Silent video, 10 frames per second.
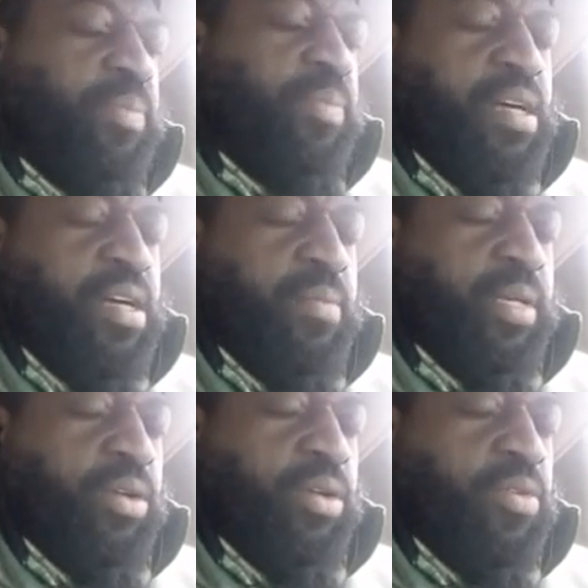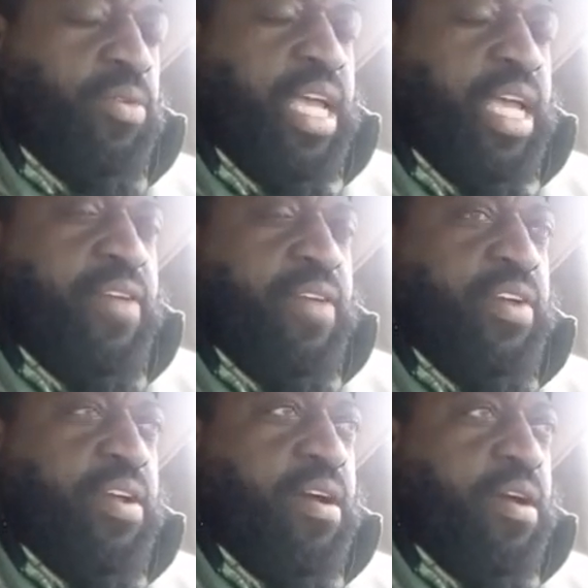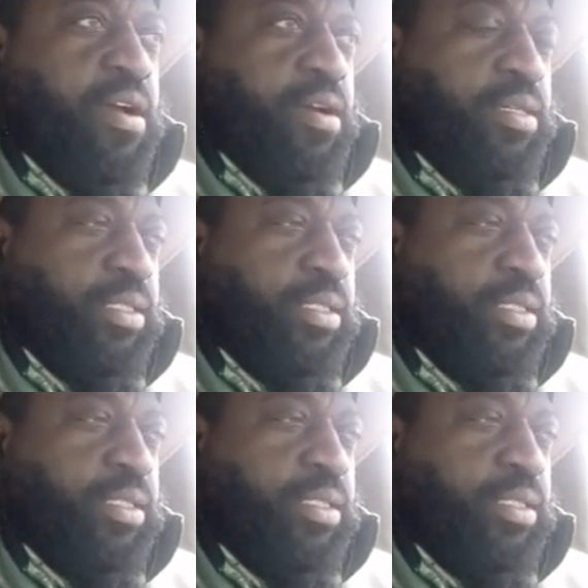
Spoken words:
become engraved in our